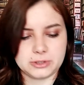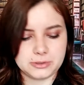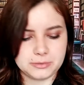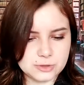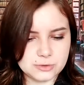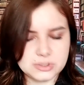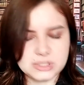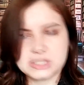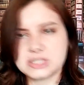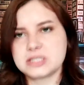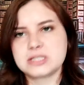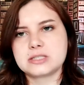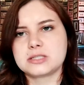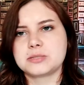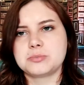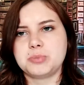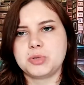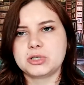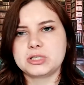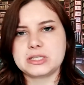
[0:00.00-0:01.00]
So there's
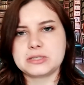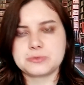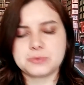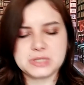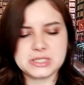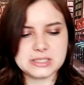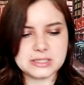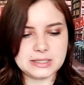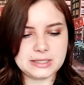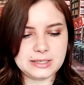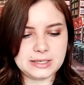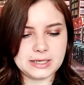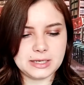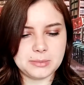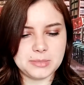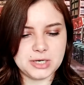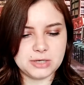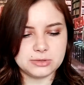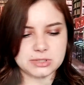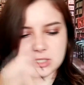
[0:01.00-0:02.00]
this book that recently
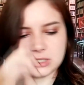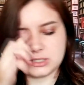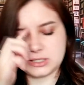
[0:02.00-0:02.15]
came out.